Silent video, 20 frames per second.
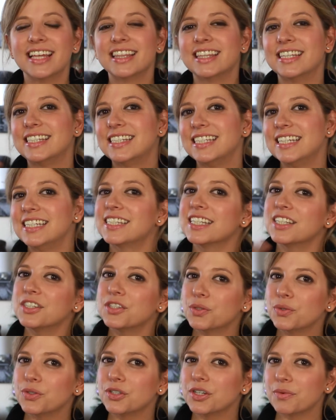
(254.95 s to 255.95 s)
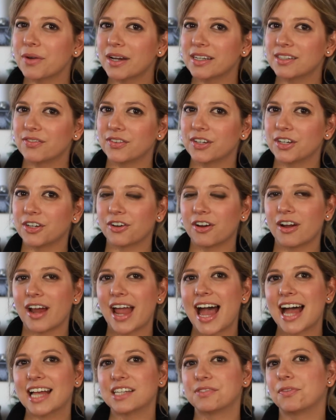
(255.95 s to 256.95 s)
The seasoned sushi rice vinegar
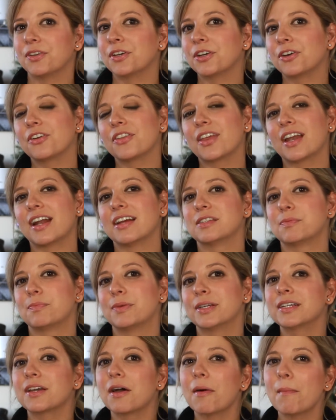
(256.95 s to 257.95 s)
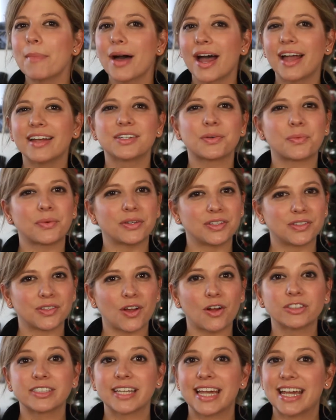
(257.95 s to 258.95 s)
has vinegar that has been combined with
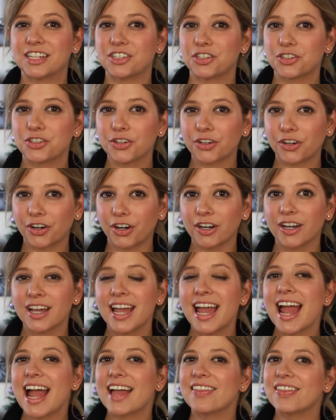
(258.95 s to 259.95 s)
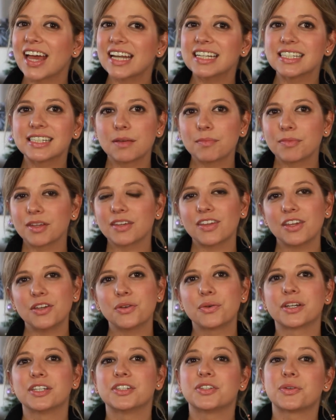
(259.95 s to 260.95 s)
salt and sugar, and that is something that
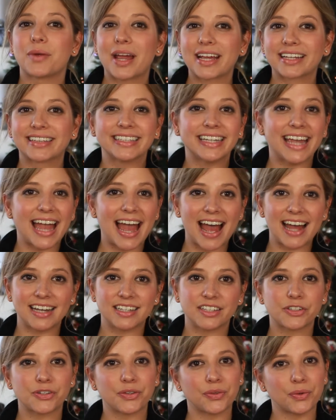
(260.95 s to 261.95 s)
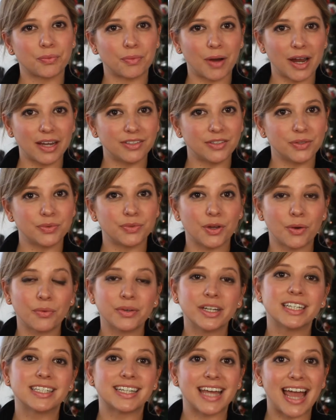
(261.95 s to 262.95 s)
you can directly add to the rice. You
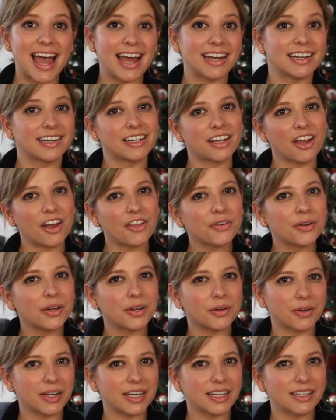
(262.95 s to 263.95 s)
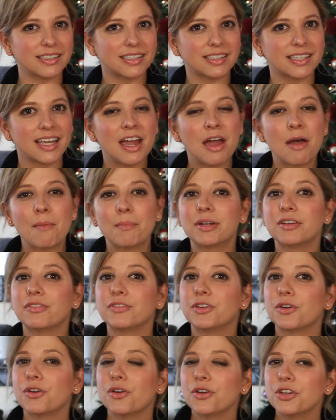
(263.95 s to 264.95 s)
don't need to add any other ingredients. But
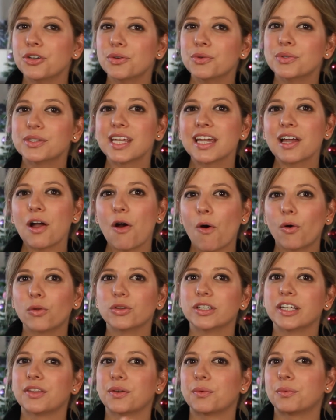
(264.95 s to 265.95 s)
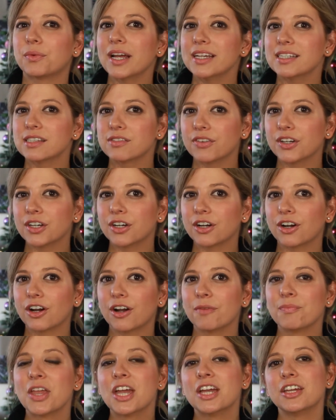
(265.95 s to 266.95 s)
if you're using only the rice
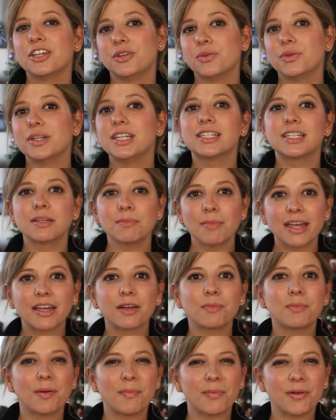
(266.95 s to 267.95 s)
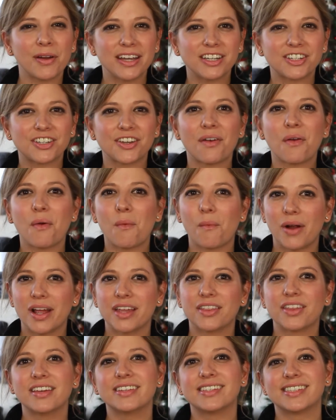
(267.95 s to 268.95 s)
vinegar, you need to make a preparation
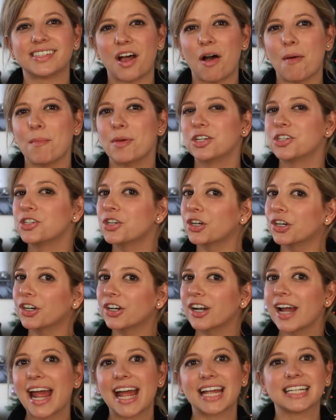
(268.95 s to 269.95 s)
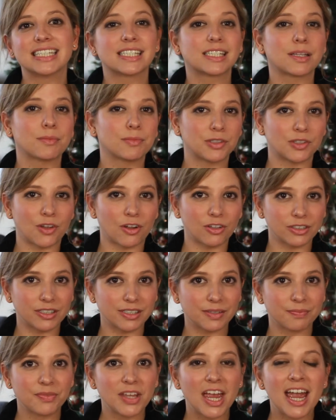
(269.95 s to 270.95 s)
with some sugar and some salt.